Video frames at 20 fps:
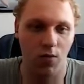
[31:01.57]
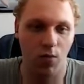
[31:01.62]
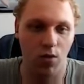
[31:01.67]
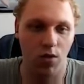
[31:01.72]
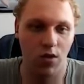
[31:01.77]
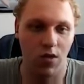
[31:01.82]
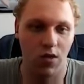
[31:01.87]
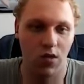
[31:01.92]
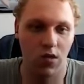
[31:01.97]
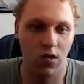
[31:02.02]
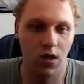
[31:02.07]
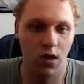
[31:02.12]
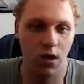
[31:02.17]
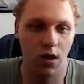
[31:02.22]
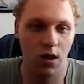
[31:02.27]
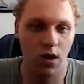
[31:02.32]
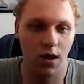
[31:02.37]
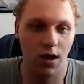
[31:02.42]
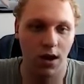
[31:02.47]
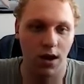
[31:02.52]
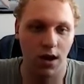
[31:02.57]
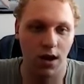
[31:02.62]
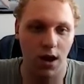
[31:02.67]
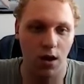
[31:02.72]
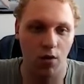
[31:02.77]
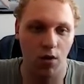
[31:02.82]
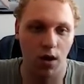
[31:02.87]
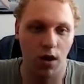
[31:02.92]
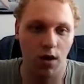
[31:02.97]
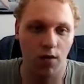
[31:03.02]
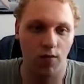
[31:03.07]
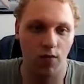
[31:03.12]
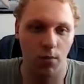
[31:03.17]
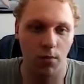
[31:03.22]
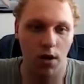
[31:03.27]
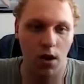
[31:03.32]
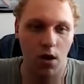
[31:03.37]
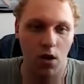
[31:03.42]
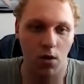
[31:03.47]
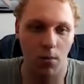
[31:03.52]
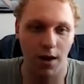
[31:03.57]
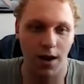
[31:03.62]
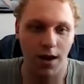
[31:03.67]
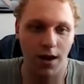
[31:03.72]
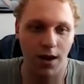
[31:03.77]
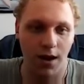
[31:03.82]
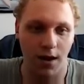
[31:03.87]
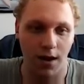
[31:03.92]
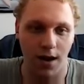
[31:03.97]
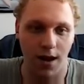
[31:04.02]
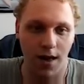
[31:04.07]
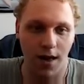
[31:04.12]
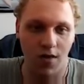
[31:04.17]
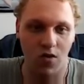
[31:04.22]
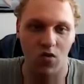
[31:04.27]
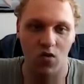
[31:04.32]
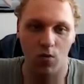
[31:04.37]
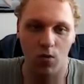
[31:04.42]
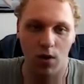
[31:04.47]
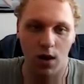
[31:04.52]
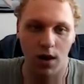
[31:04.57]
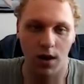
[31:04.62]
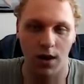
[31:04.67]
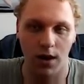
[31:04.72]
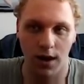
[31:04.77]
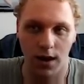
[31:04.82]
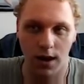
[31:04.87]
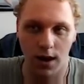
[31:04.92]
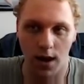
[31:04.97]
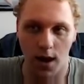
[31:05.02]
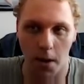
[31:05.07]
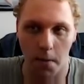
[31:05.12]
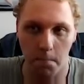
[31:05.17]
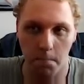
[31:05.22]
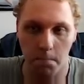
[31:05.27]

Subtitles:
which is inheriting from our main class right here.